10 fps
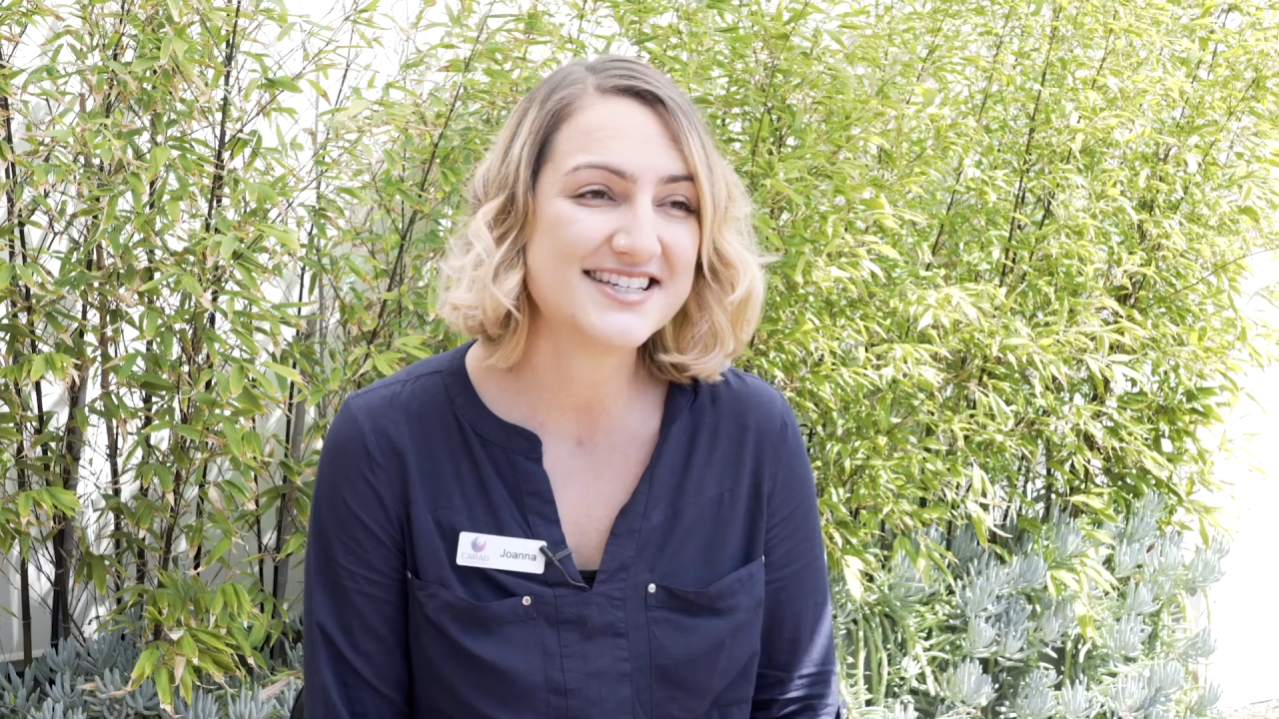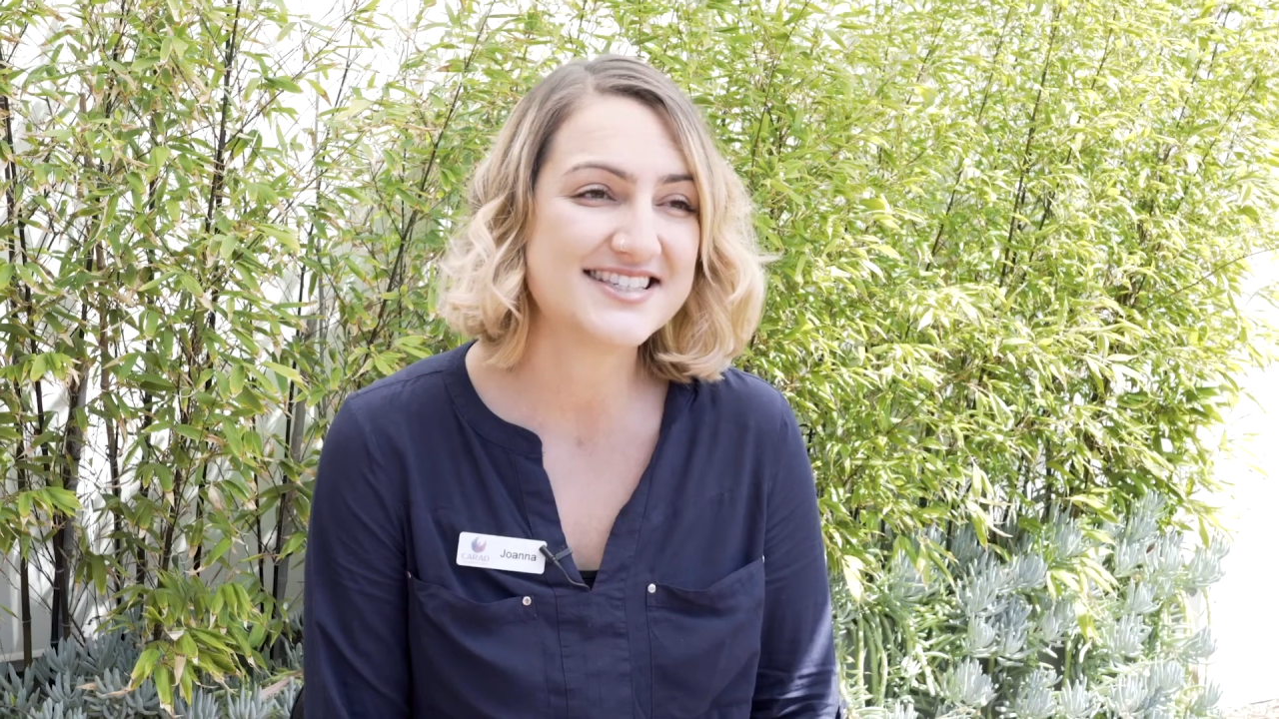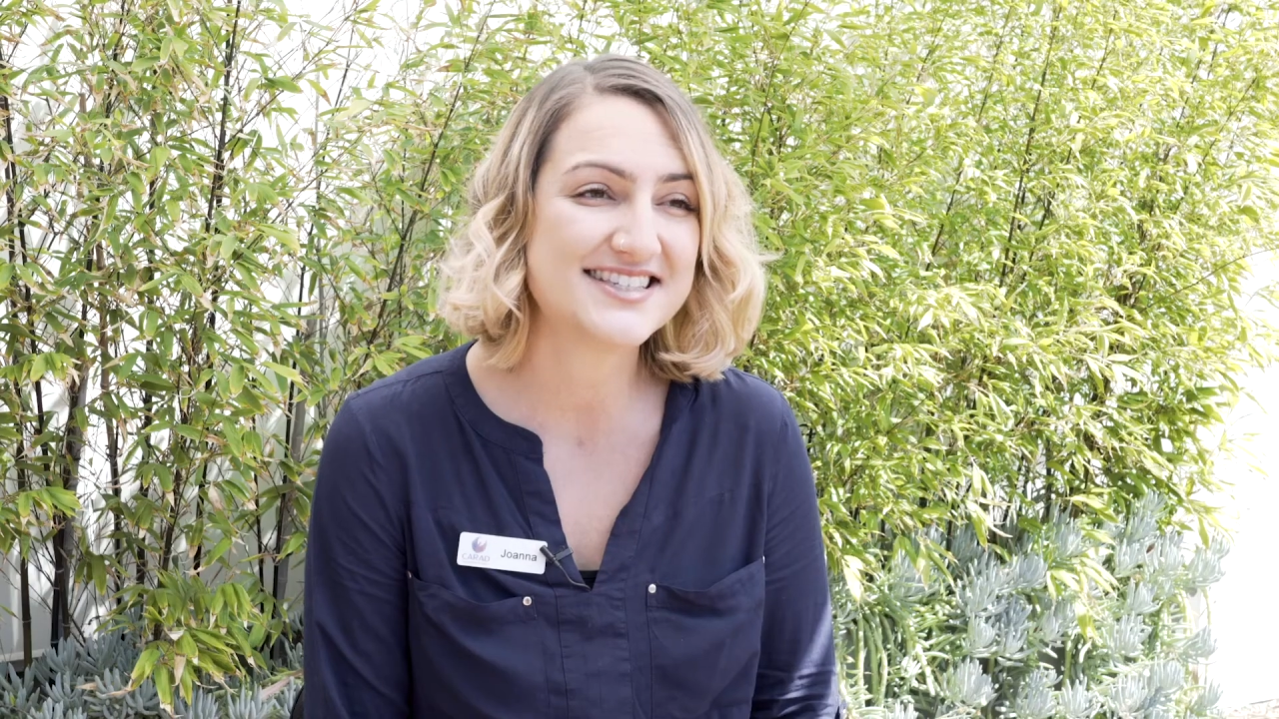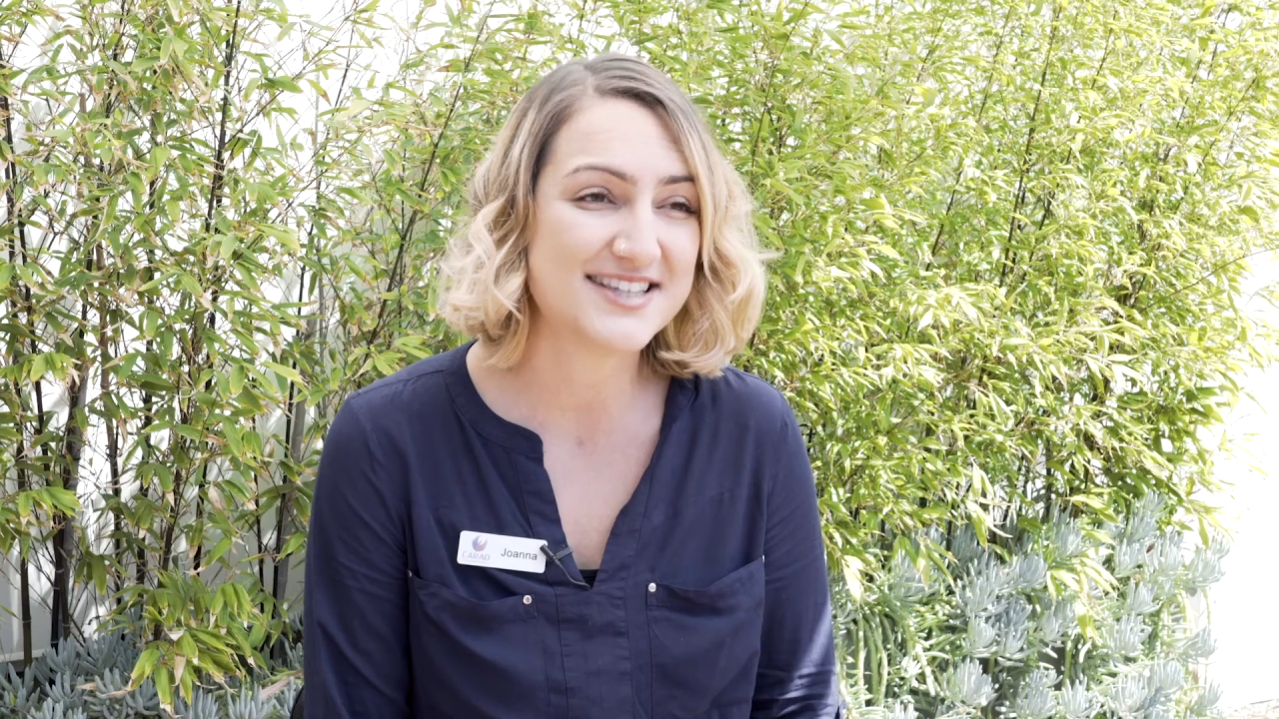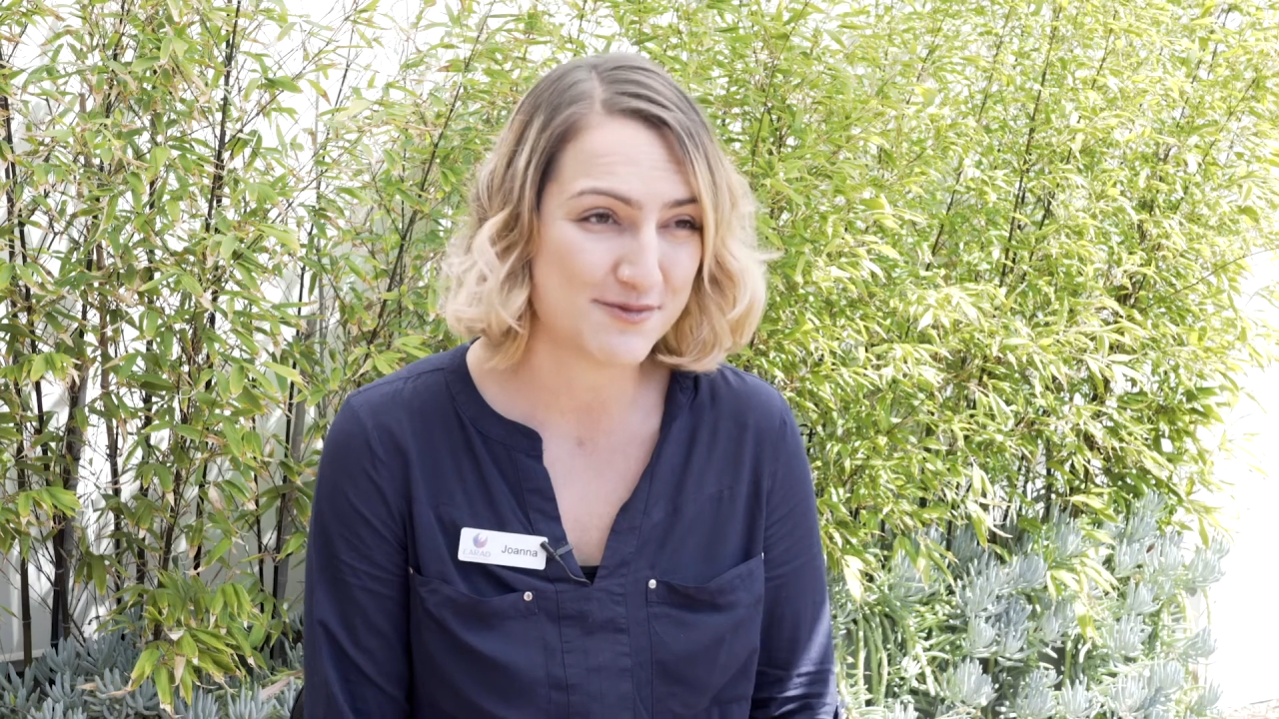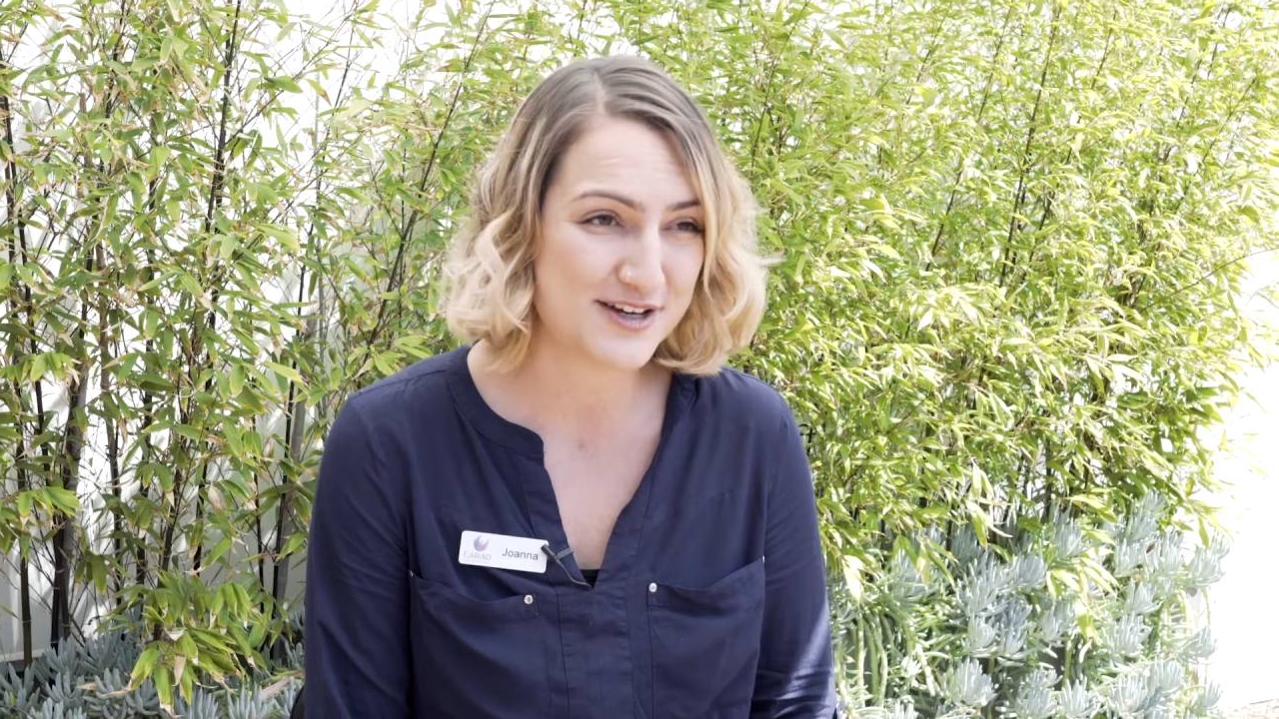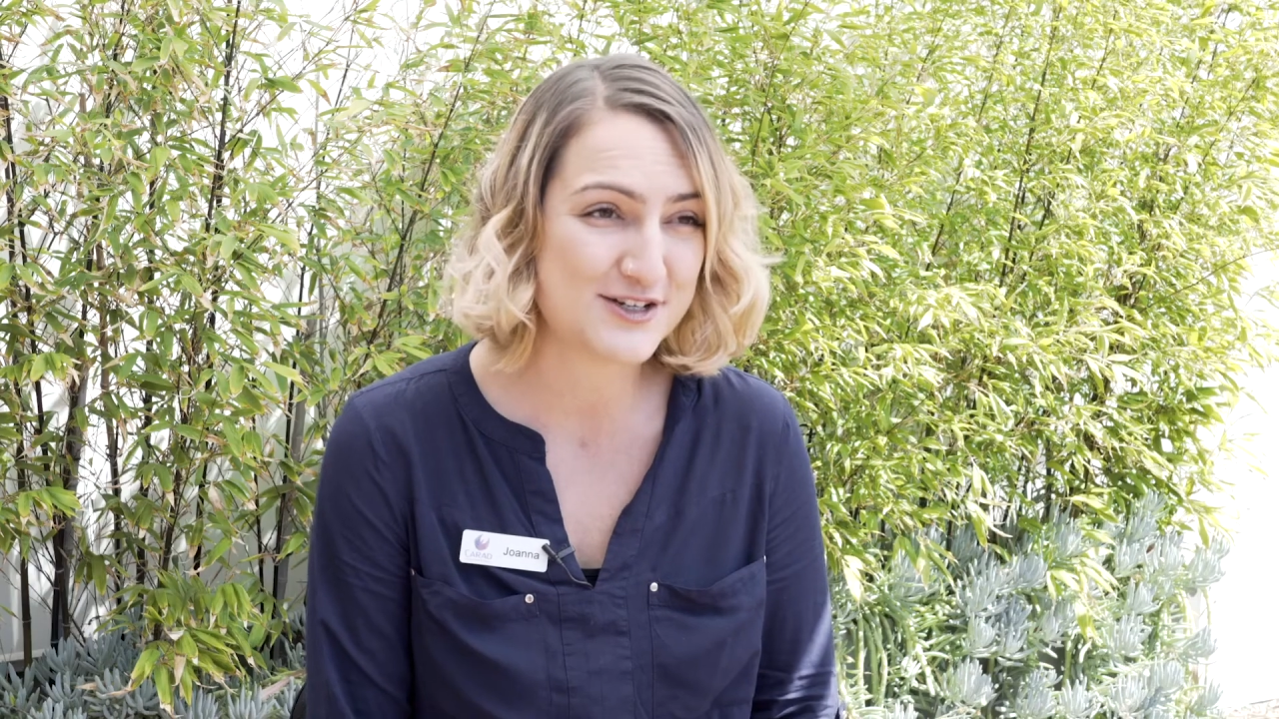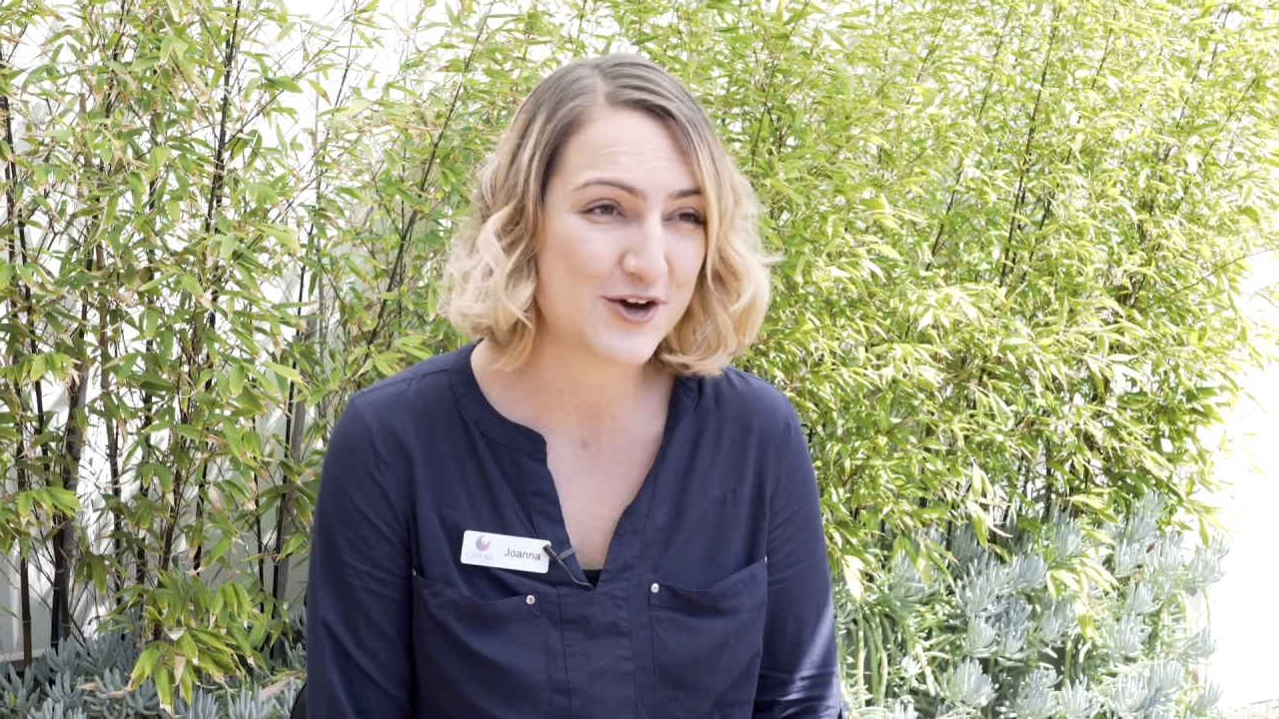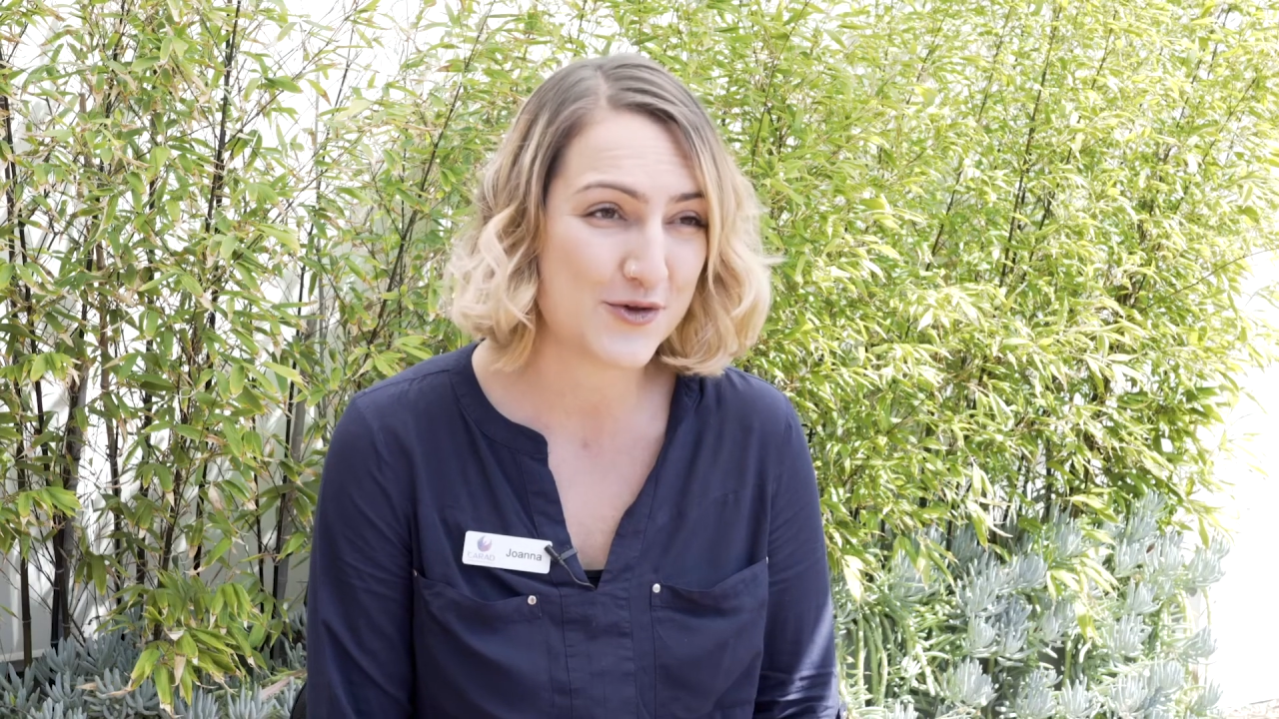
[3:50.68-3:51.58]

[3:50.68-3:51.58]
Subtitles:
is something to